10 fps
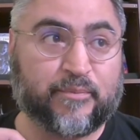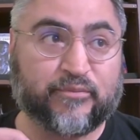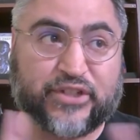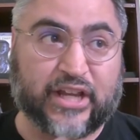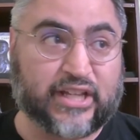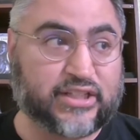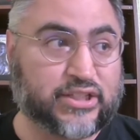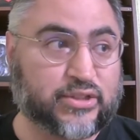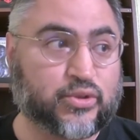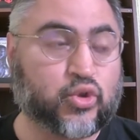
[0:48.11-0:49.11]

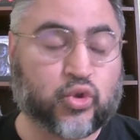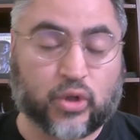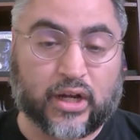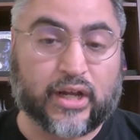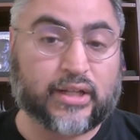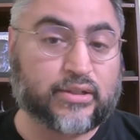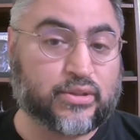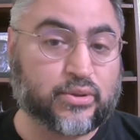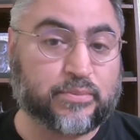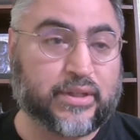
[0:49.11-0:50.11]
Jace trying
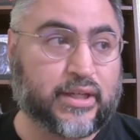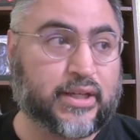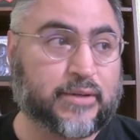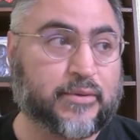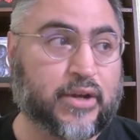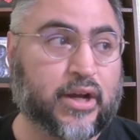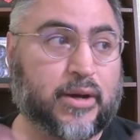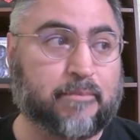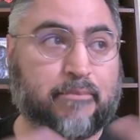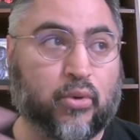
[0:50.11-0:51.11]
to
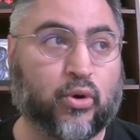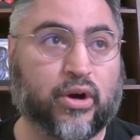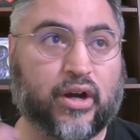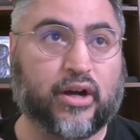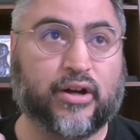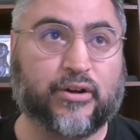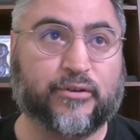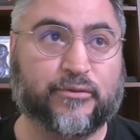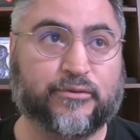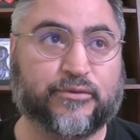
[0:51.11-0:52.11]
become more
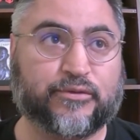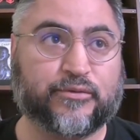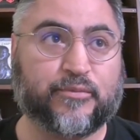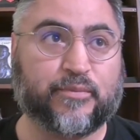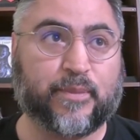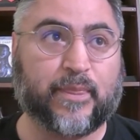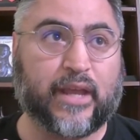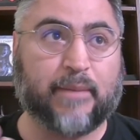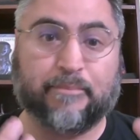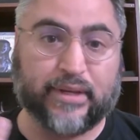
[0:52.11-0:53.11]
of
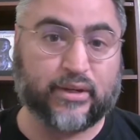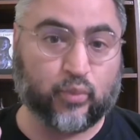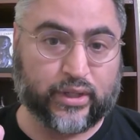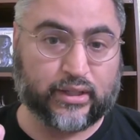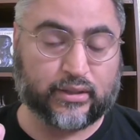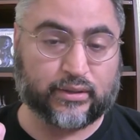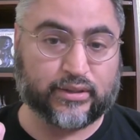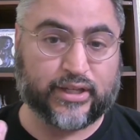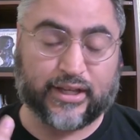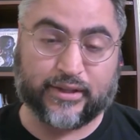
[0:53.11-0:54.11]
a big wheel
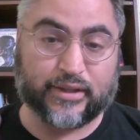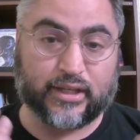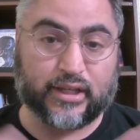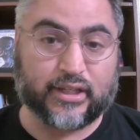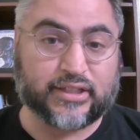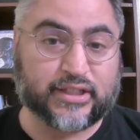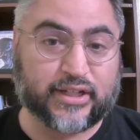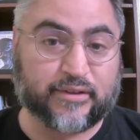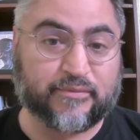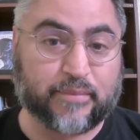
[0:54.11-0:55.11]
in the
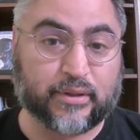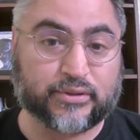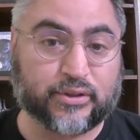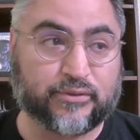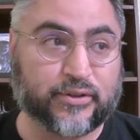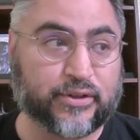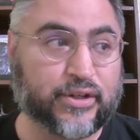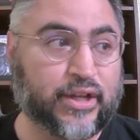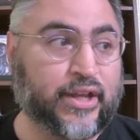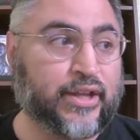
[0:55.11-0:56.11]
city of Piltover.
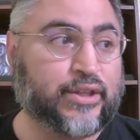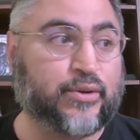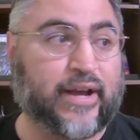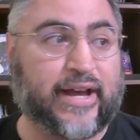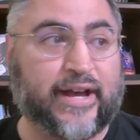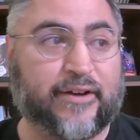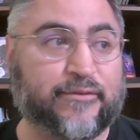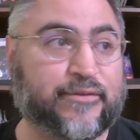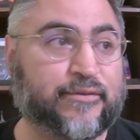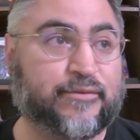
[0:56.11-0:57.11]
You
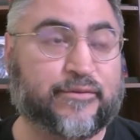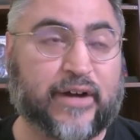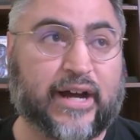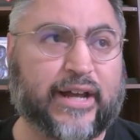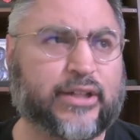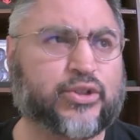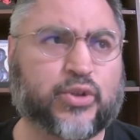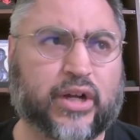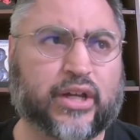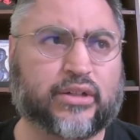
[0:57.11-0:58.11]
have Vi
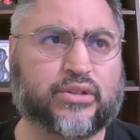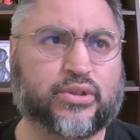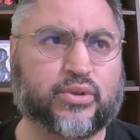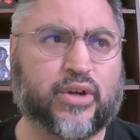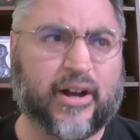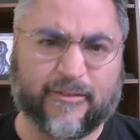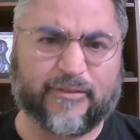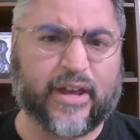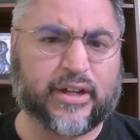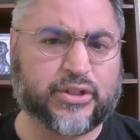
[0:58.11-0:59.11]
trying to
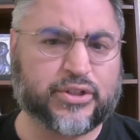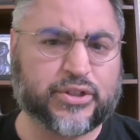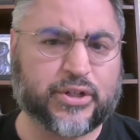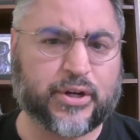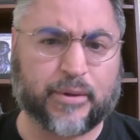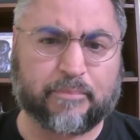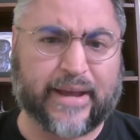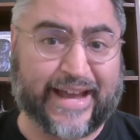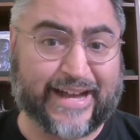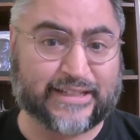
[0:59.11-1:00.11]
avenge her
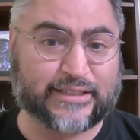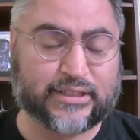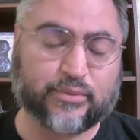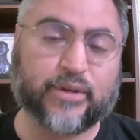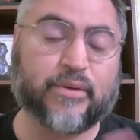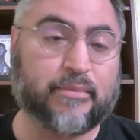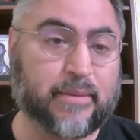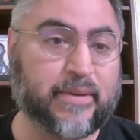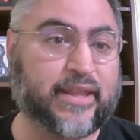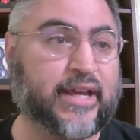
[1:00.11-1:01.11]
past. And what do I
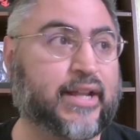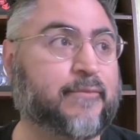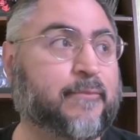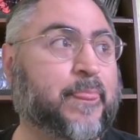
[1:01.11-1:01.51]
mean by that?